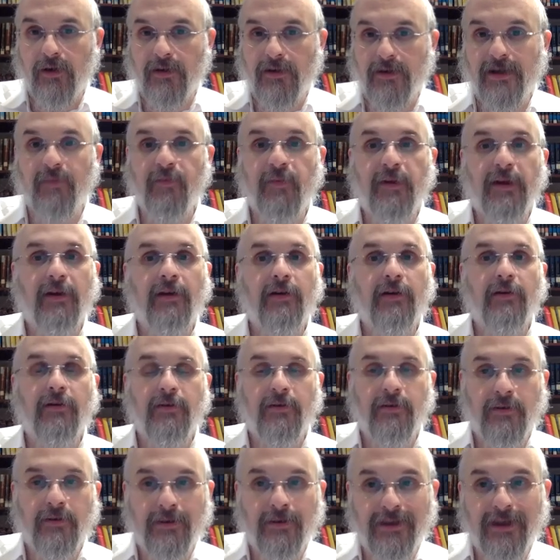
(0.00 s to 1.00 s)
something
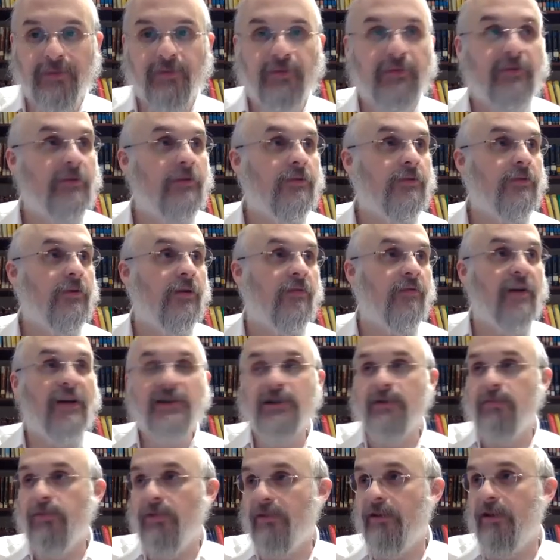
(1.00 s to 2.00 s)
dipped, a
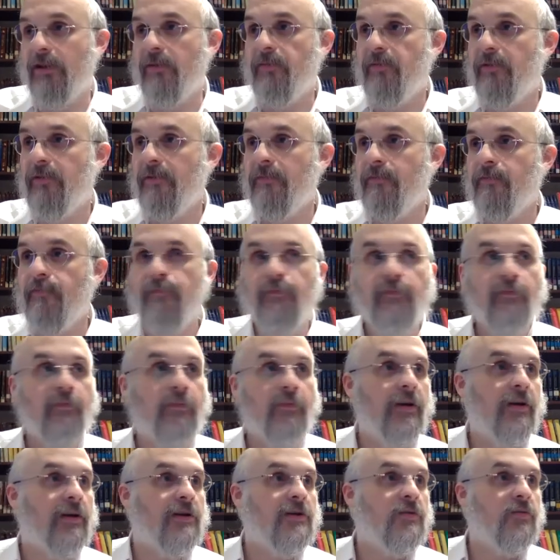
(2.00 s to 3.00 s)
vegetable dipped,
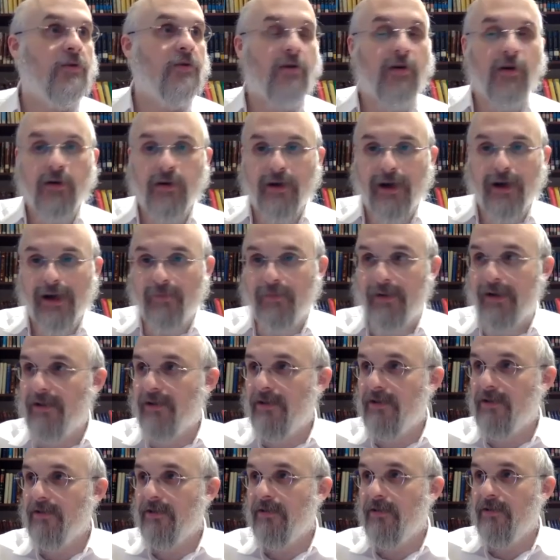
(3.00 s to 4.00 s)
so we call
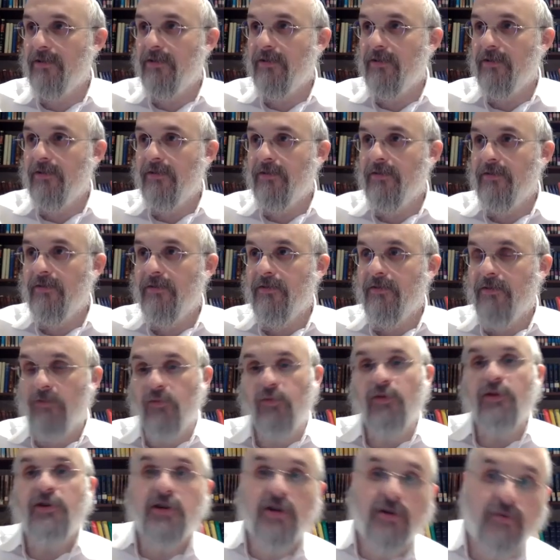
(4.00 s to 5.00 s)
karpas,
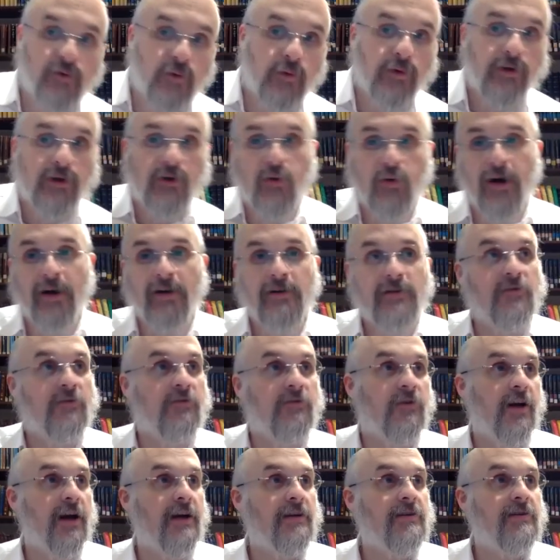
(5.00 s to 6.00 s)
which therefore requires
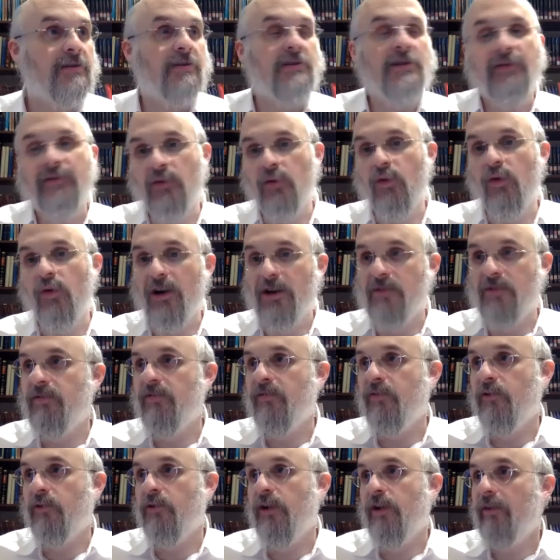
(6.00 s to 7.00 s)
orchats, because you have to wash
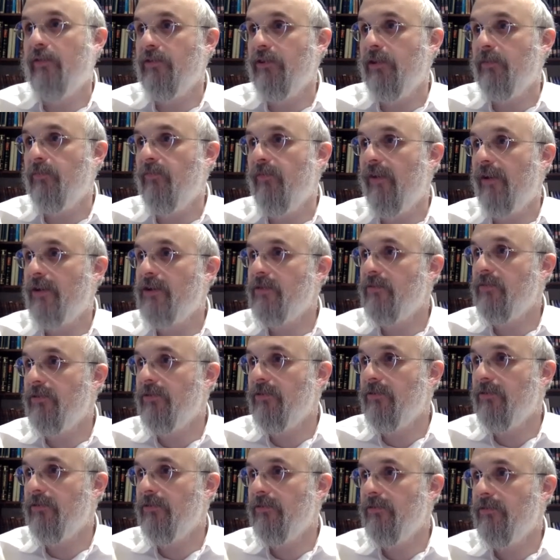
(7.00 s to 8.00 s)
before you have a dipped
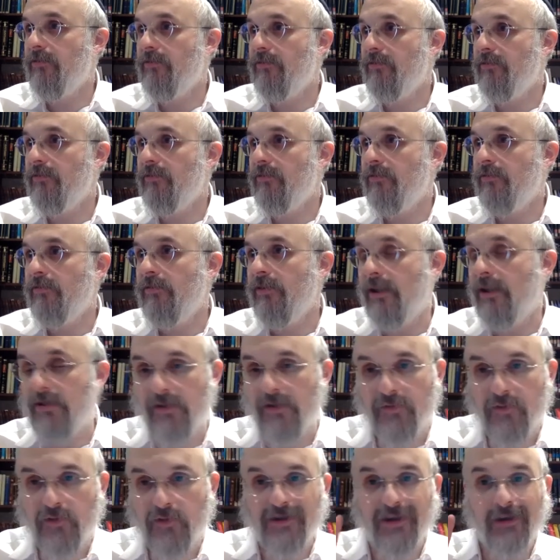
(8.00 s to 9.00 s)
vegetable. That's
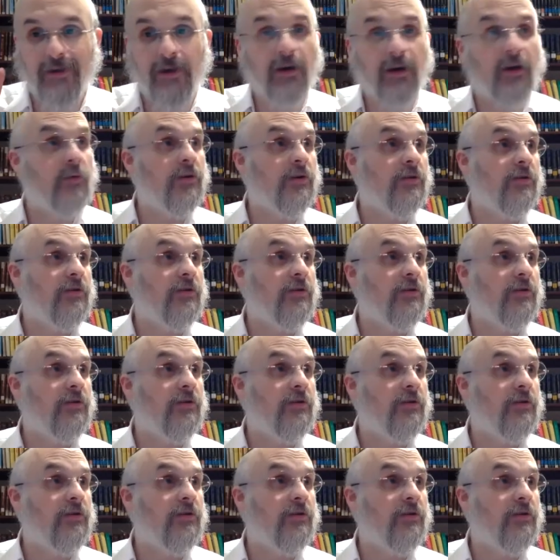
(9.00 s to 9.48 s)
the first halacha we